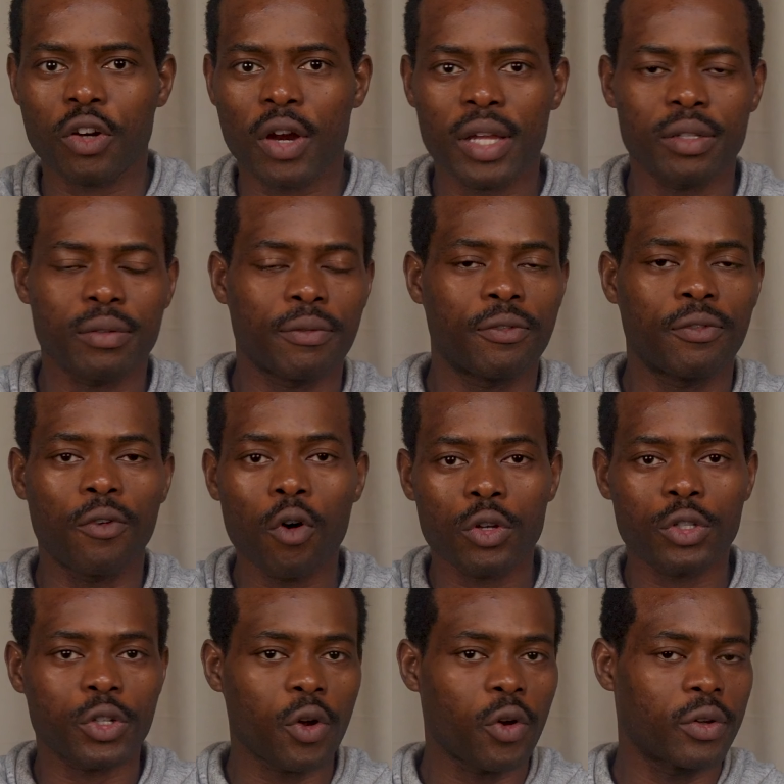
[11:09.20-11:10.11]
trying to
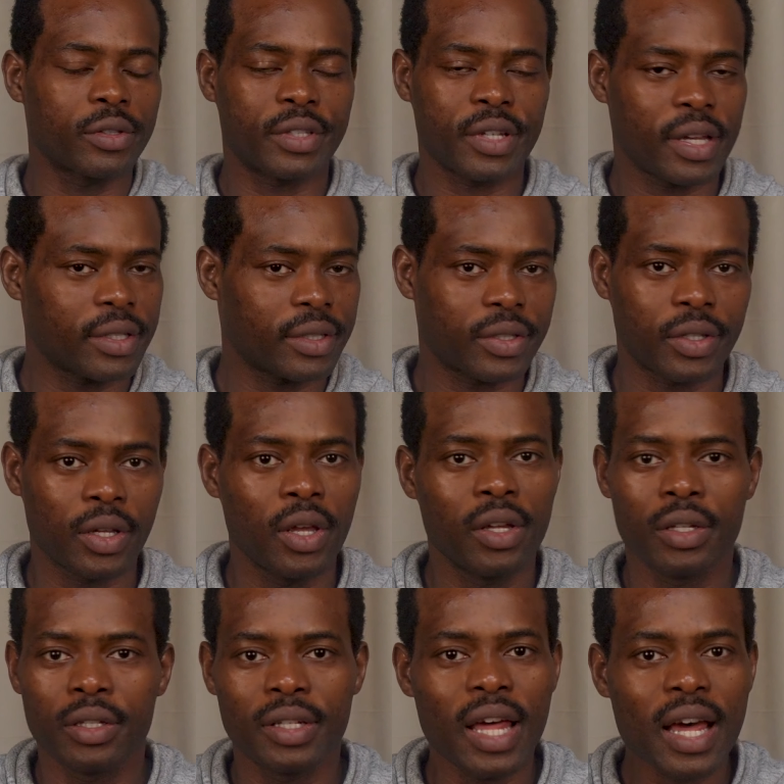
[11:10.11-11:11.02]
force contents.
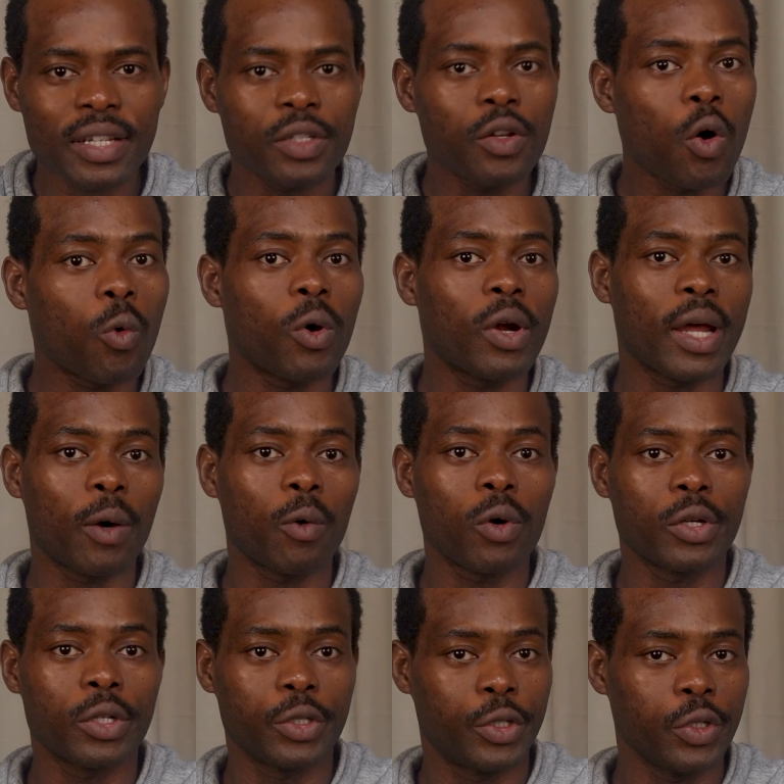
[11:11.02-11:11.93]
That's not what I
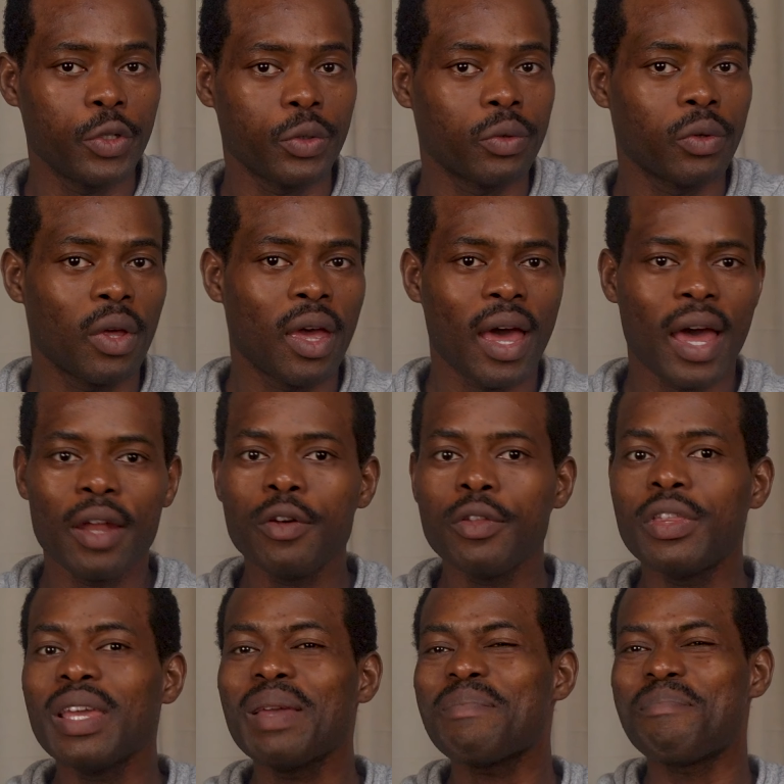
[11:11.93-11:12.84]
want to do. I
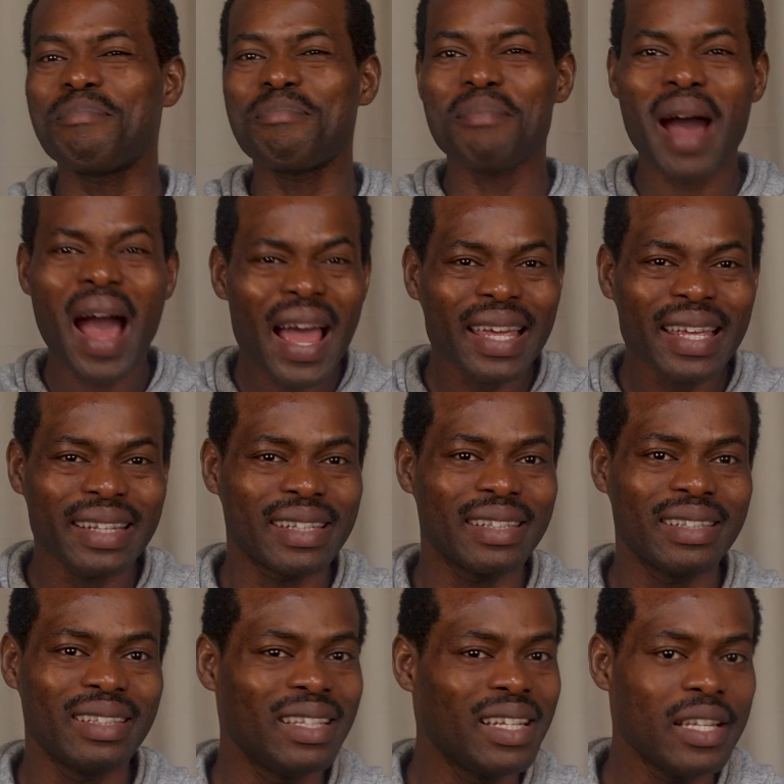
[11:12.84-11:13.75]
don't think
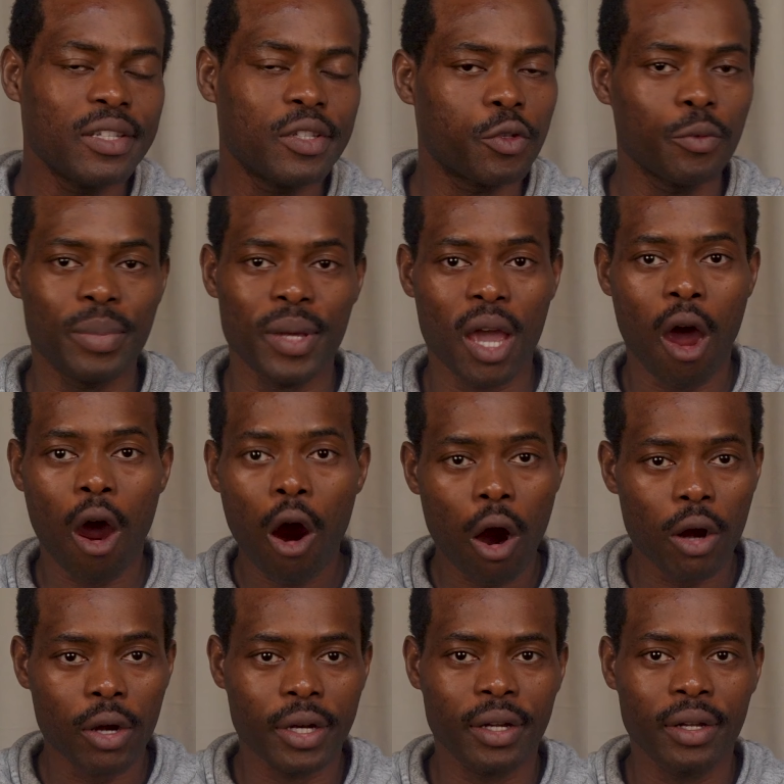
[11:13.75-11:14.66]
marketing needs to be
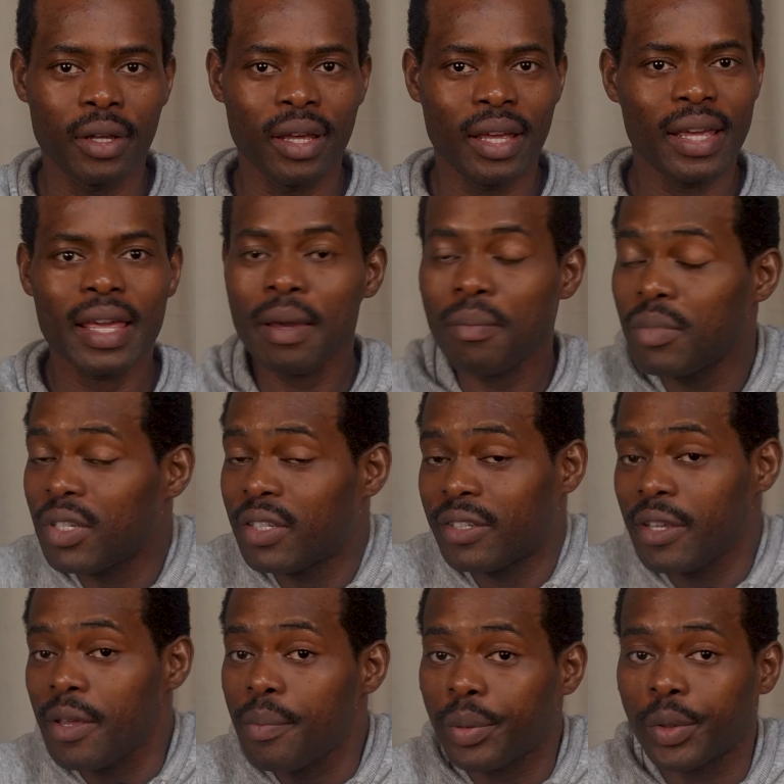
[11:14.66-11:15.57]
hard. It can be
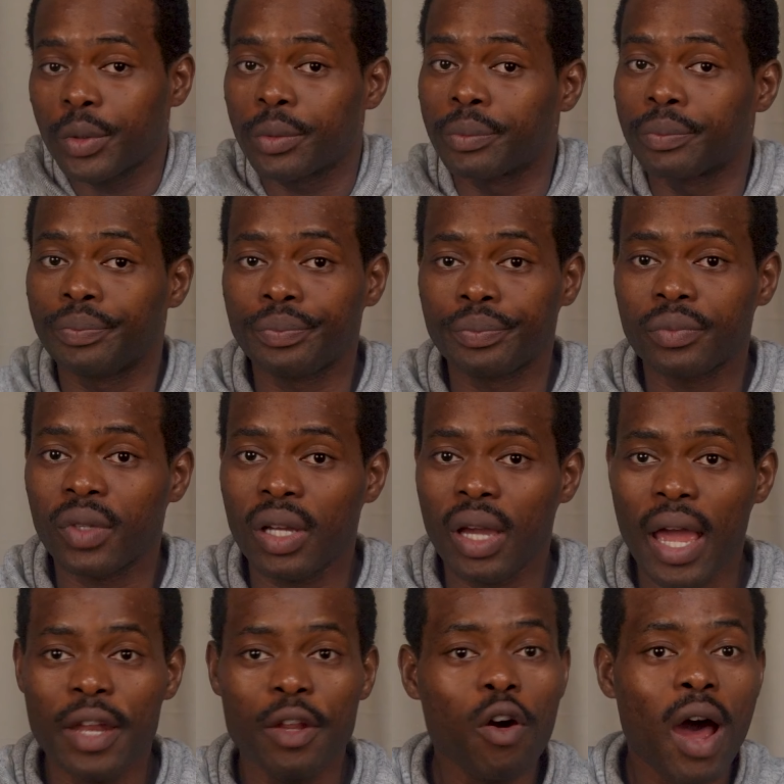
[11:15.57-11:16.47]
simple.
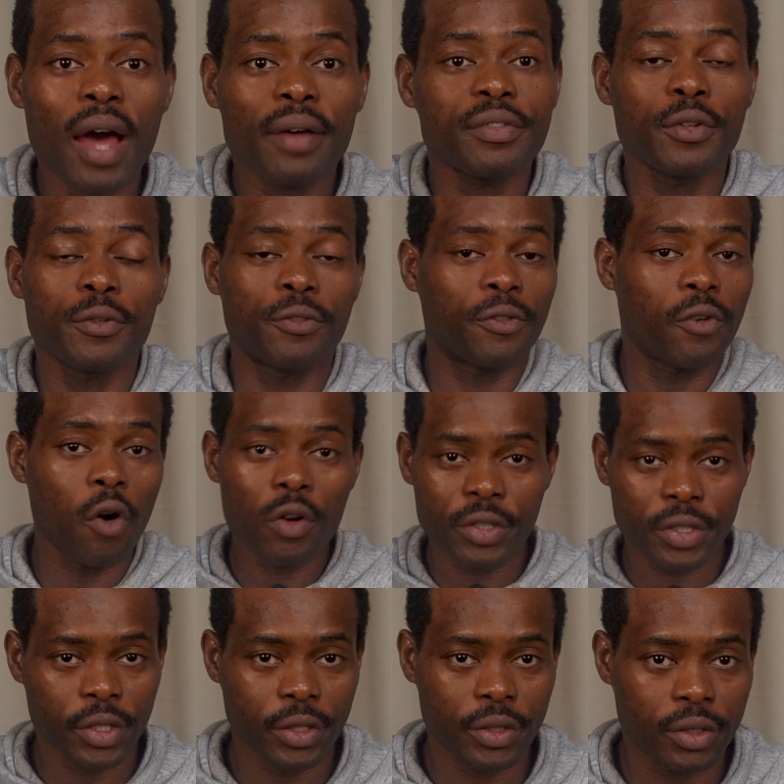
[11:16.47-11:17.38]
I don't have to
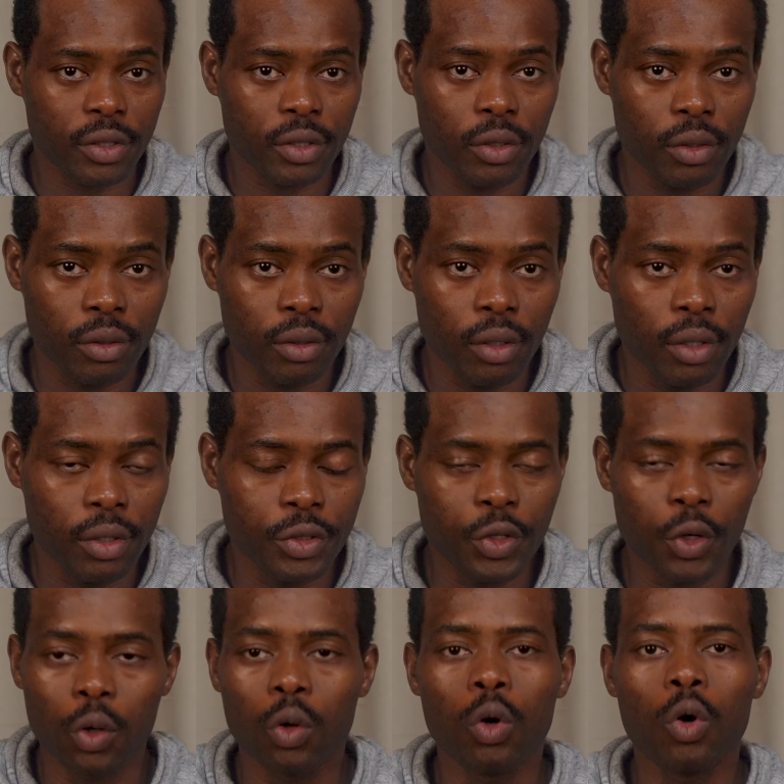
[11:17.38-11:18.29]
force it.
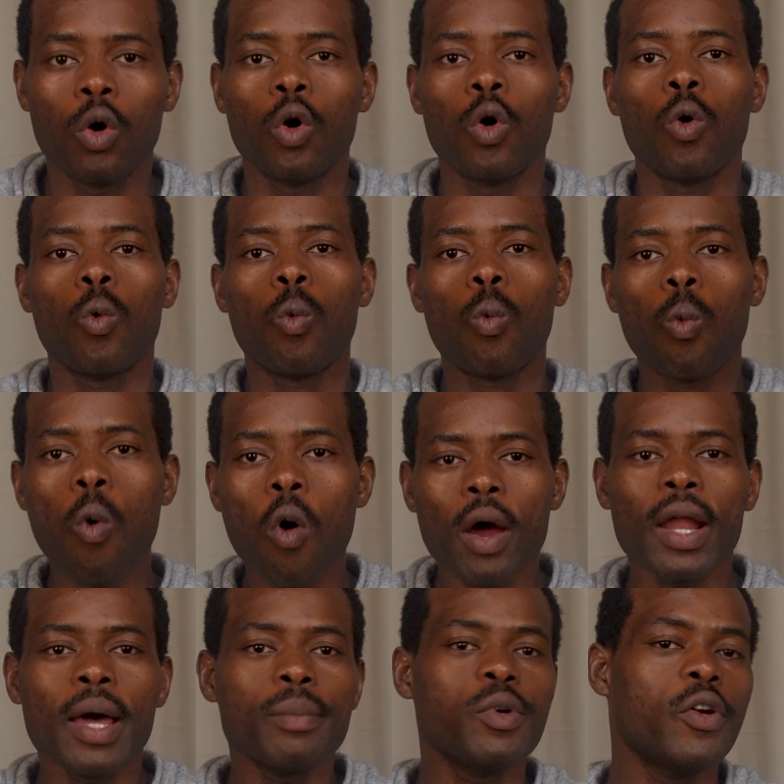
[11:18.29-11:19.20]
So
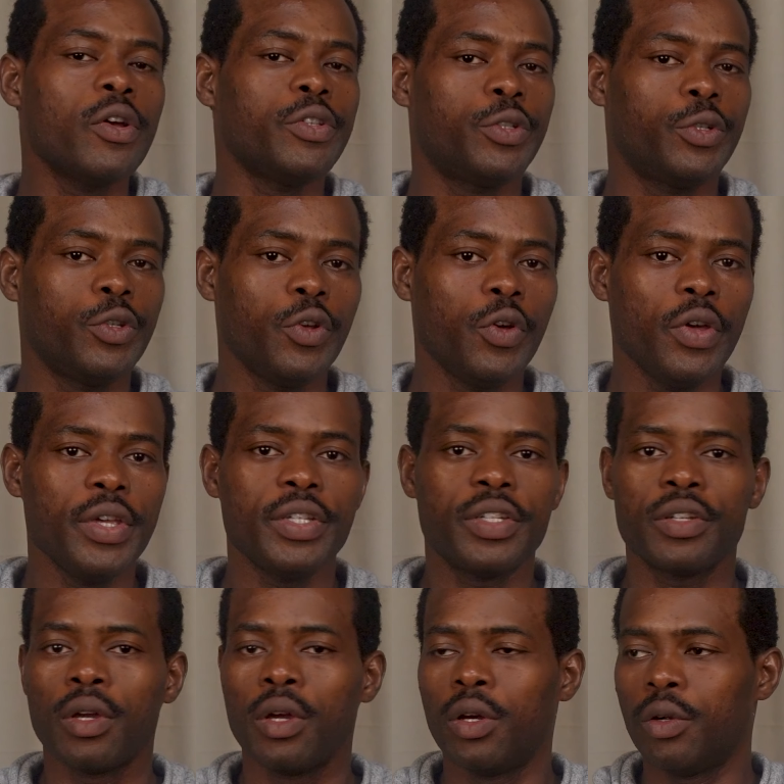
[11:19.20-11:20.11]
what I'm going to do
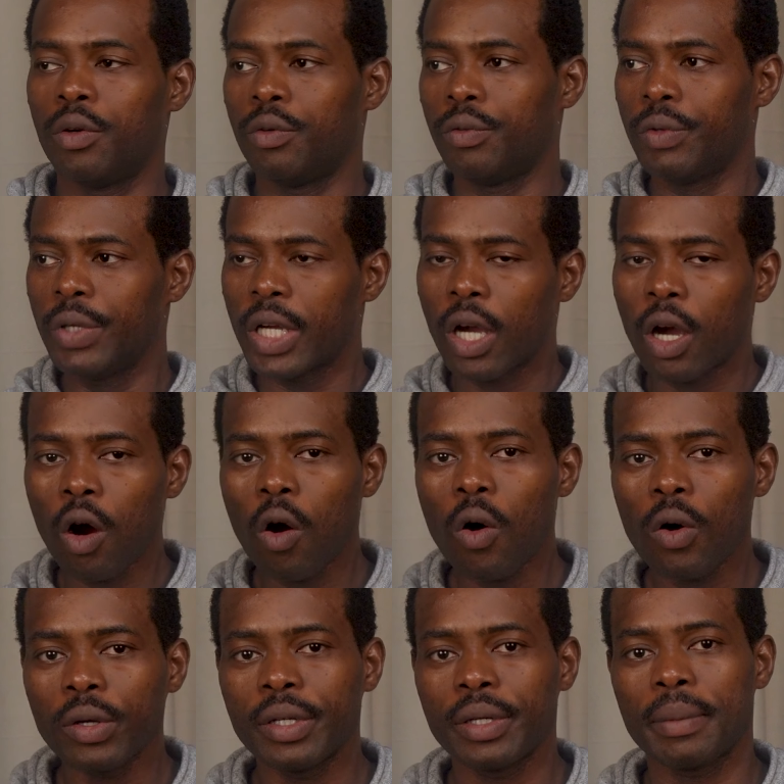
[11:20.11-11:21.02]
is
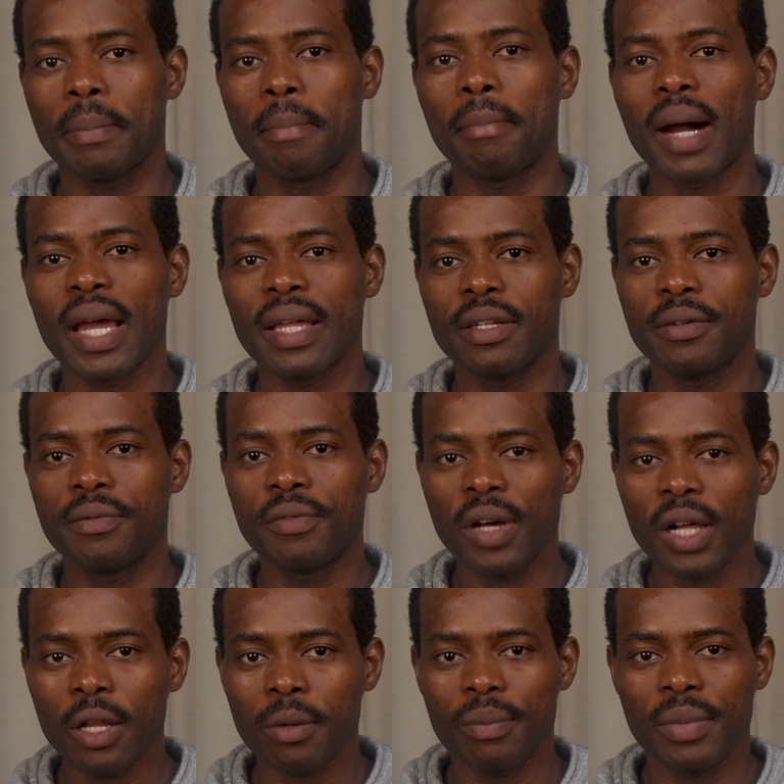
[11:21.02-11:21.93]
record my
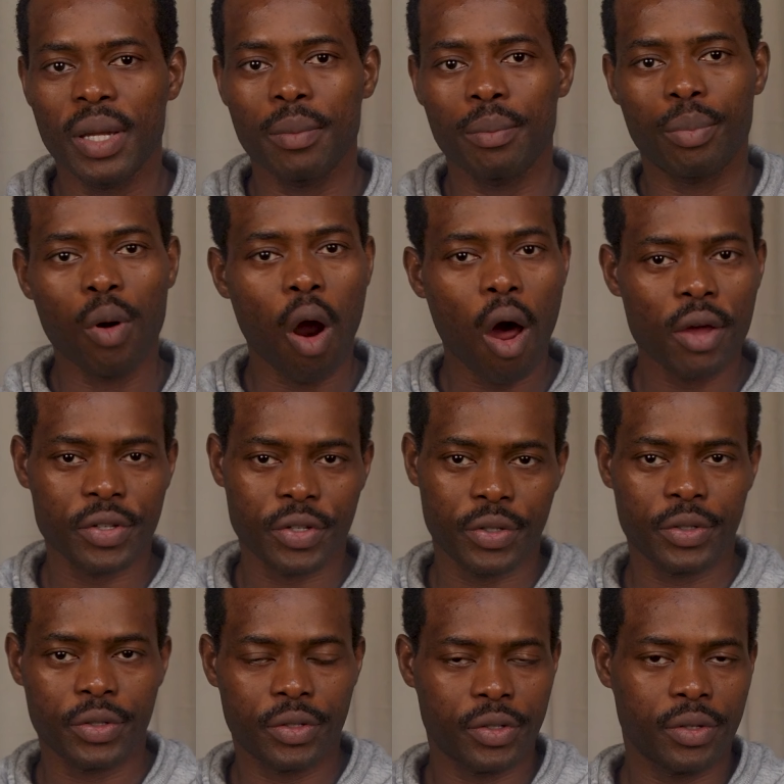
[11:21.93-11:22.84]
development
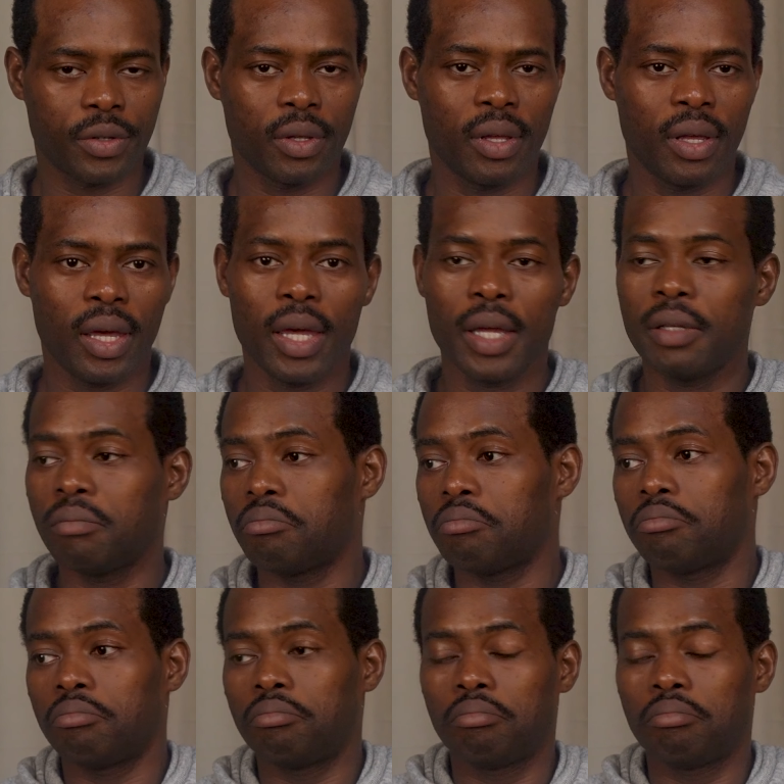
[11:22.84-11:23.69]
process and